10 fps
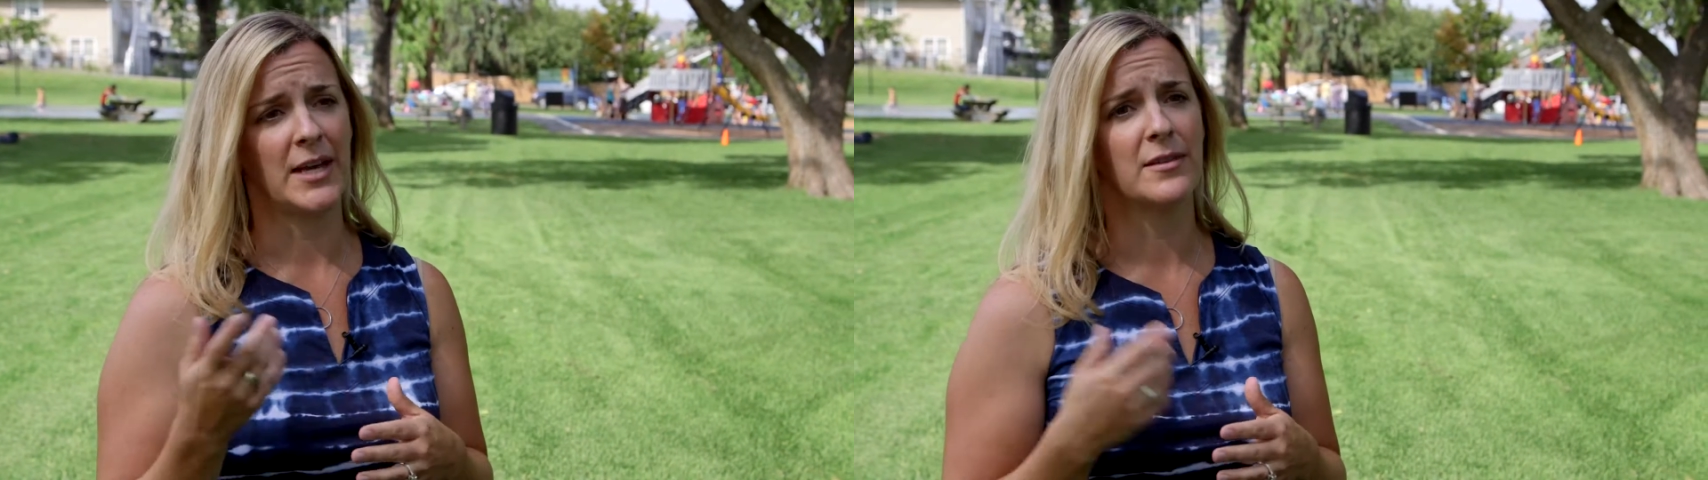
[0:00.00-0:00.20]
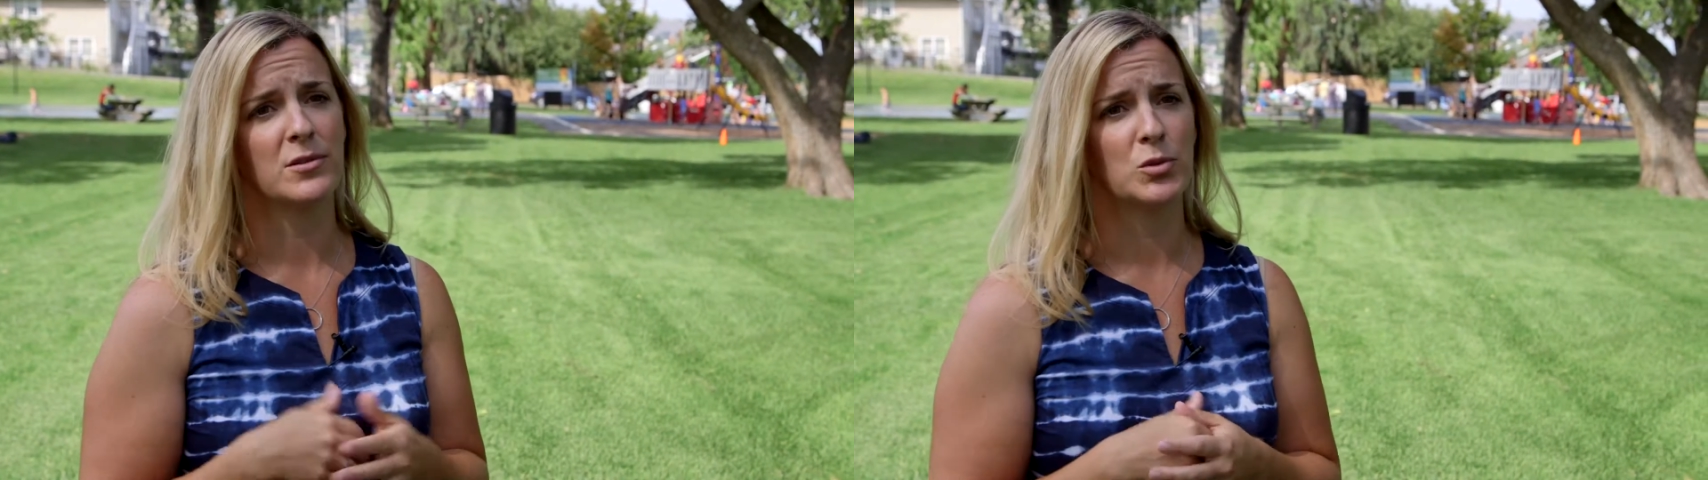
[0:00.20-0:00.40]

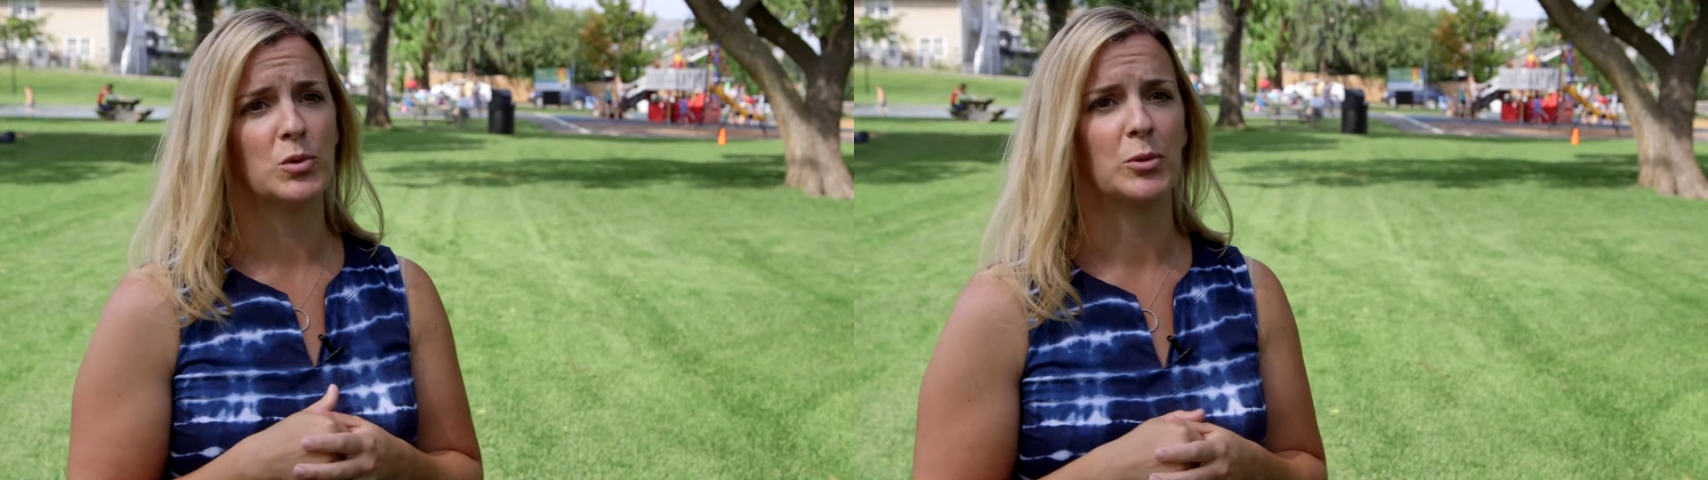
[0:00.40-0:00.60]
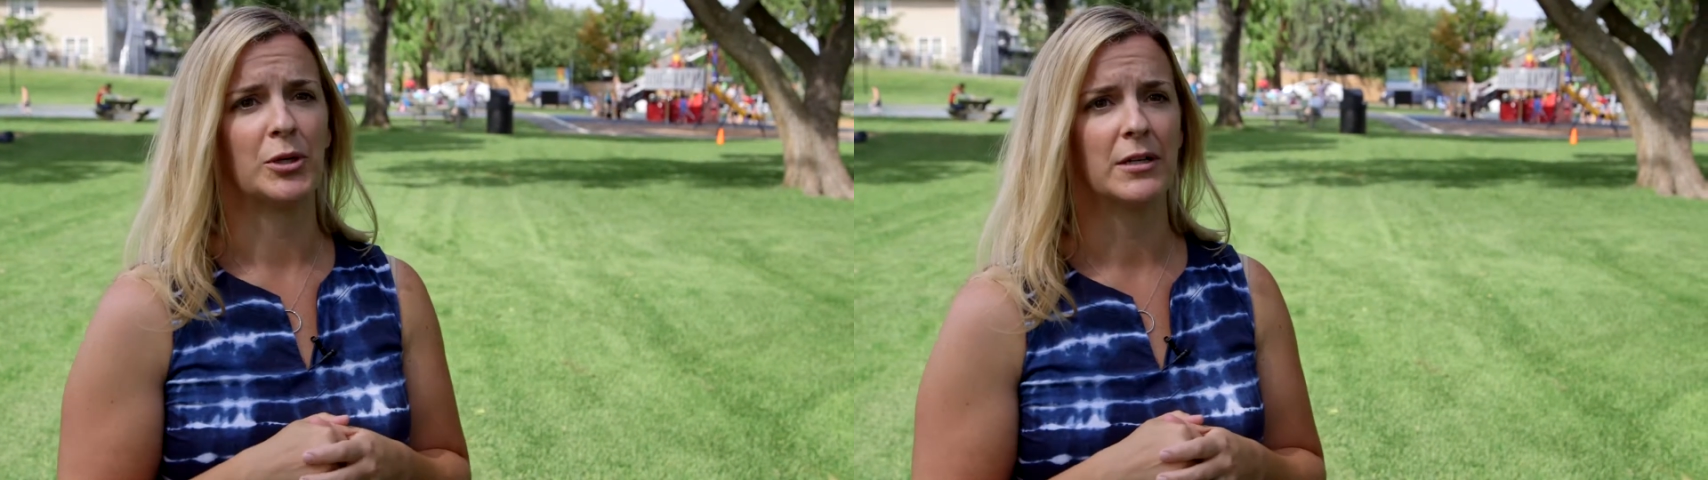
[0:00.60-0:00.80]
and the
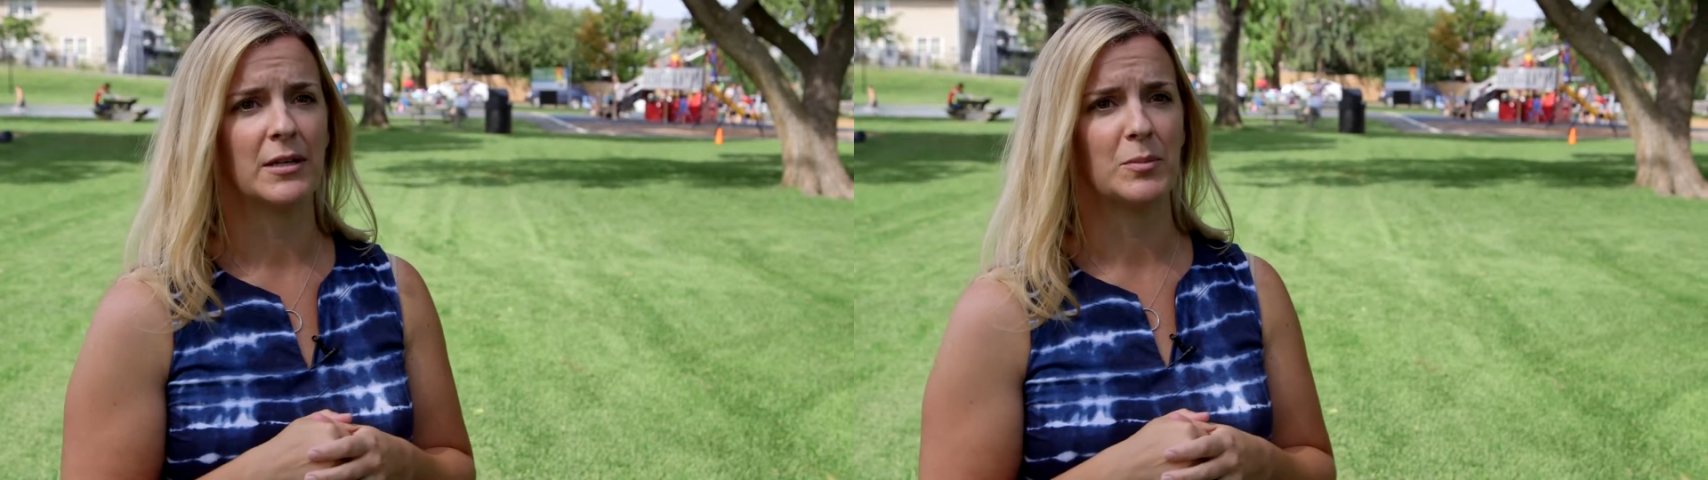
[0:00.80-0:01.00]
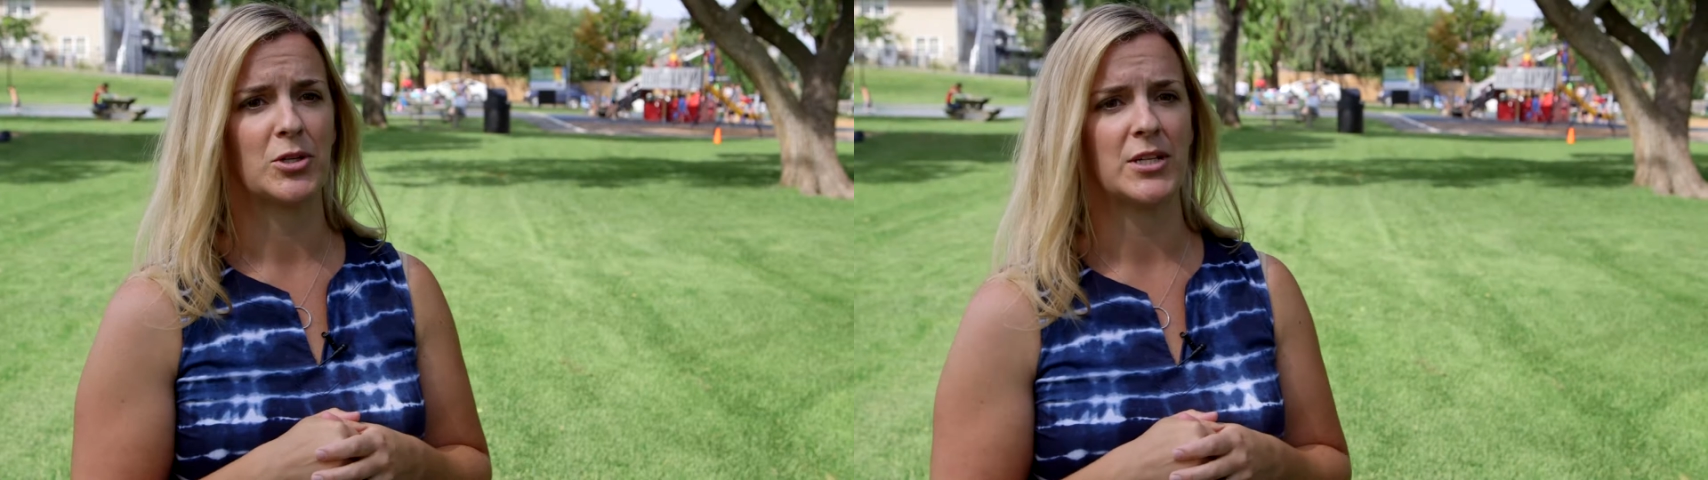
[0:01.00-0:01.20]
school board
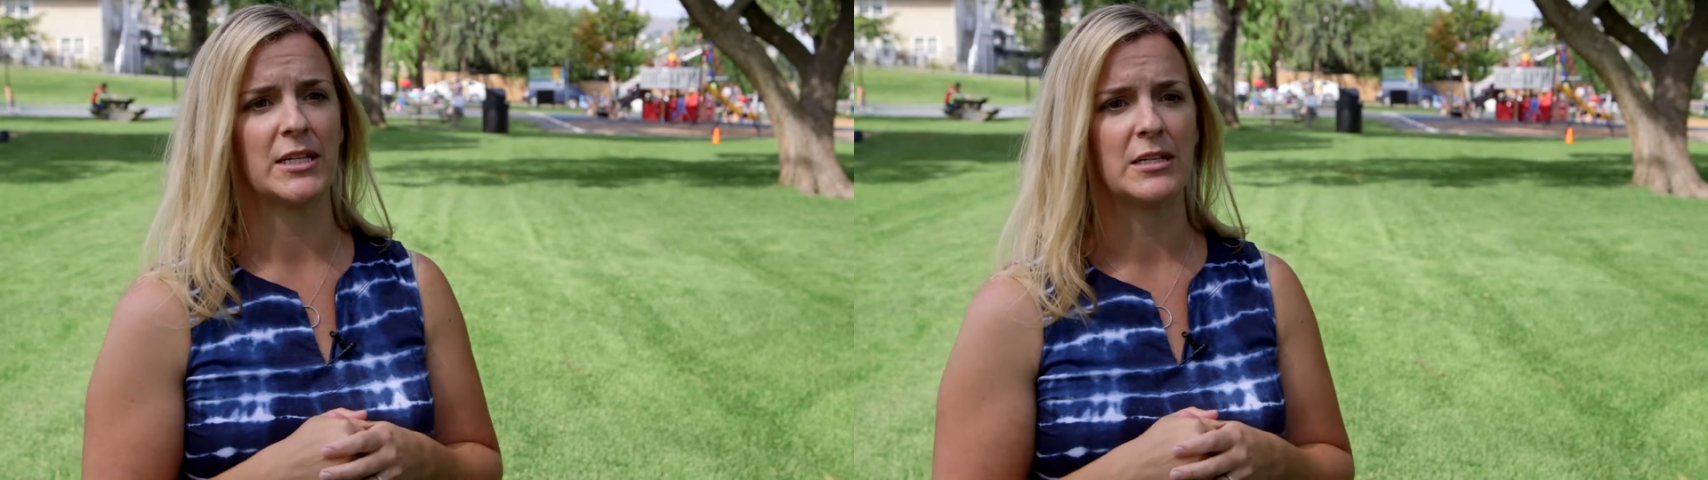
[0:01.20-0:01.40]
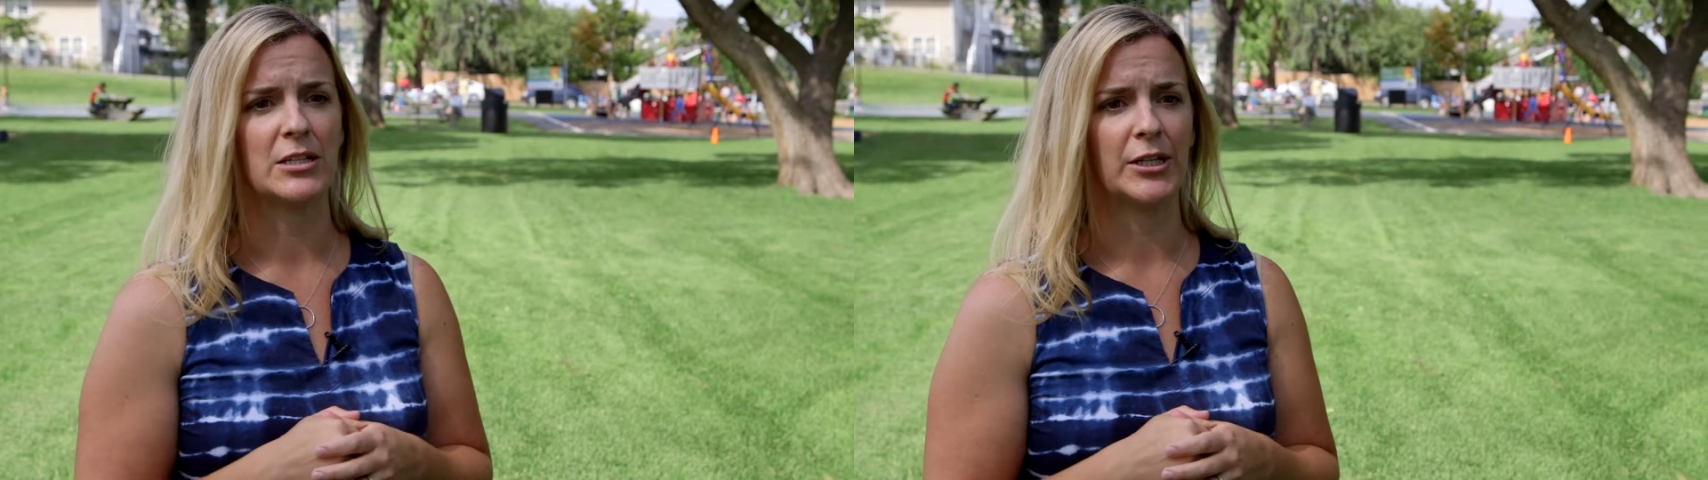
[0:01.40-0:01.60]
in
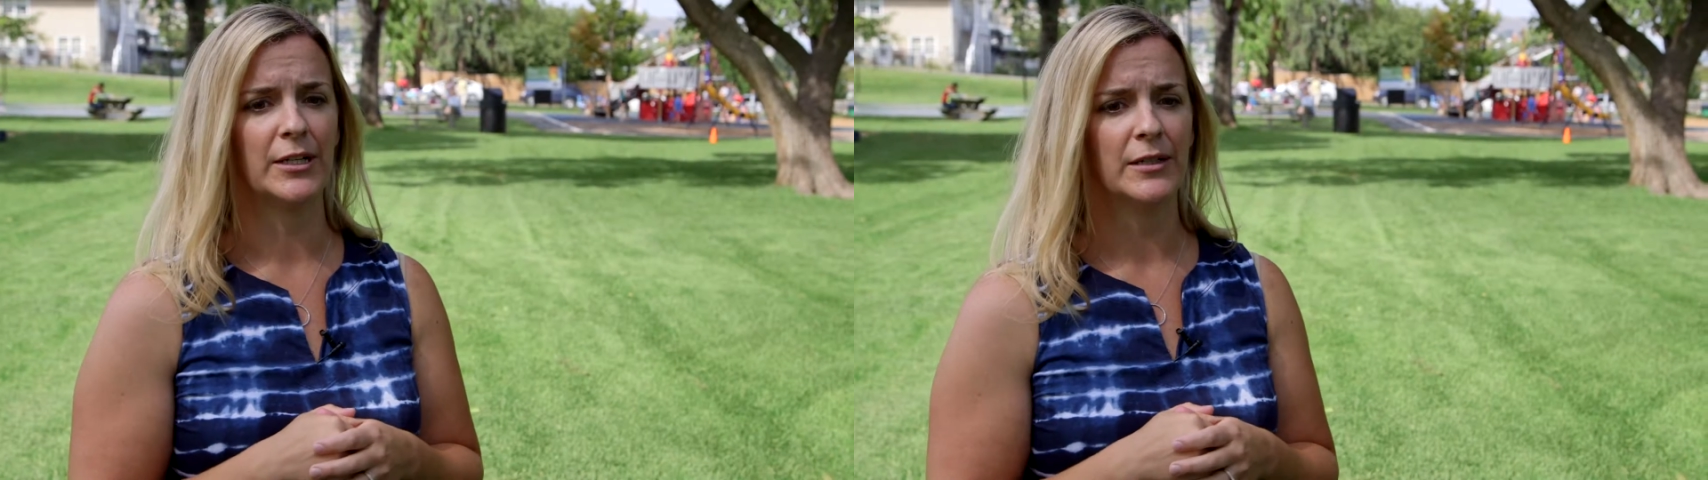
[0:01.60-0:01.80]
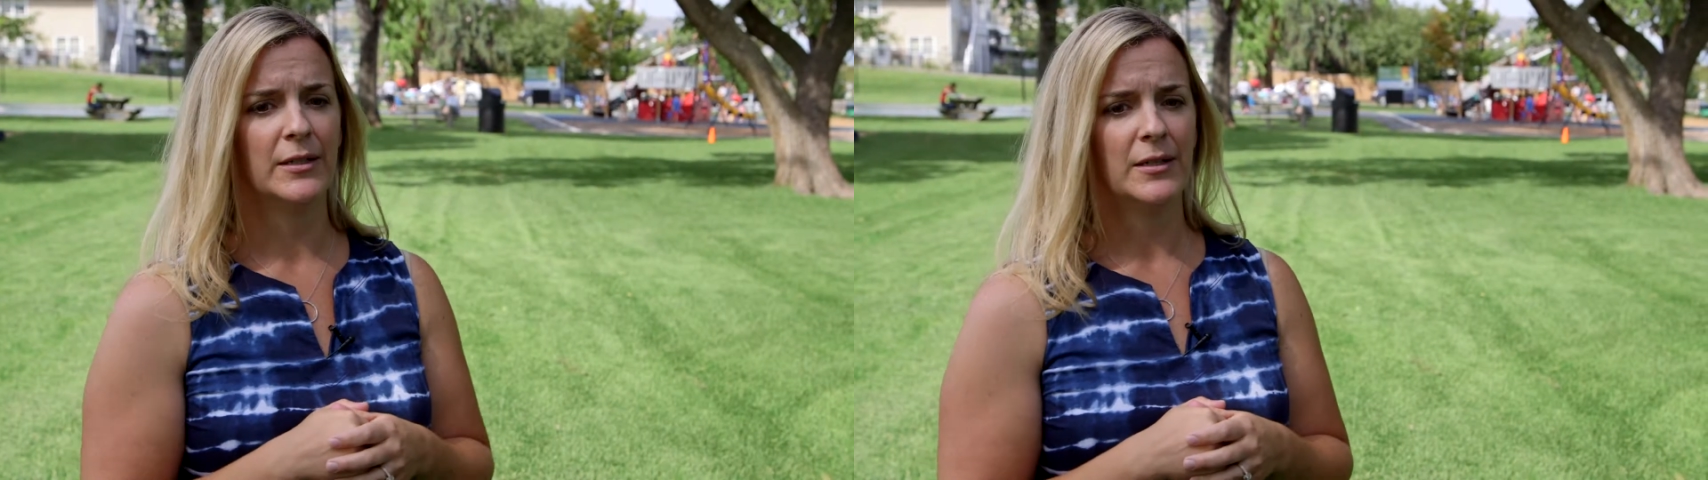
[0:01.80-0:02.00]
particular,